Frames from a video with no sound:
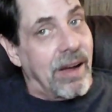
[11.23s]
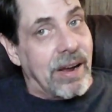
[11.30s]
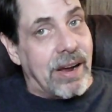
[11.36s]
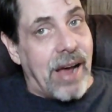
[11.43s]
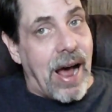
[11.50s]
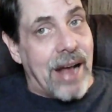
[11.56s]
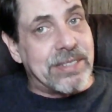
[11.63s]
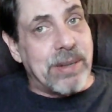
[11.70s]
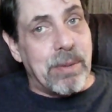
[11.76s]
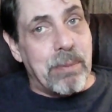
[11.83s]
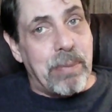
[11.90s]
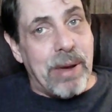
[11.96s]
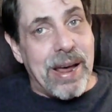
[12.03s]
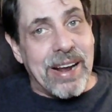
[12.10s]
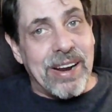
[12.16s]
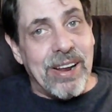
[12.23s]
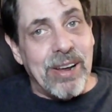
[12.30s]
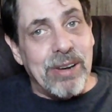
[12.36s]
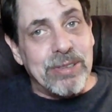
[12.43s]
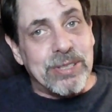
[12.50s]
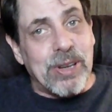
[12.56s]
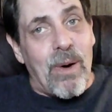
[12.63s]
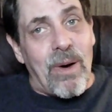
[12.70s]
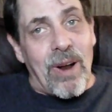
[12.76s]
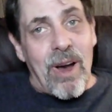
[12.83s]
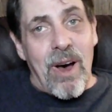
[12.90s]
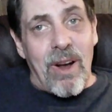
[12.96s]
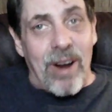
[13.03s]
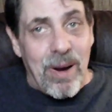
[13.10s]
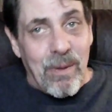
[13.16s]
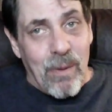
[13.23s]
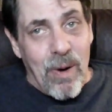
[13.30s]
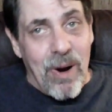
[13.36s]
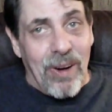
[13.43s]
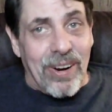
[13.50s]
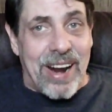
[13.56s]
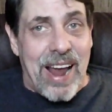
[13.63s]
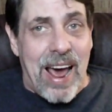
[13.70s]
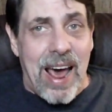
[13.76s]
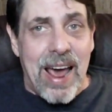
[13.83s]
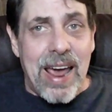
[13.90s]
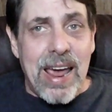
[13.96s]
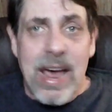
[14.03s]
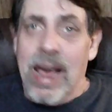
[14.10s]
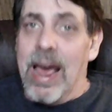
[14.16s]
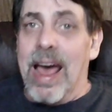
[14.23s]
Got some big news going on in the world today.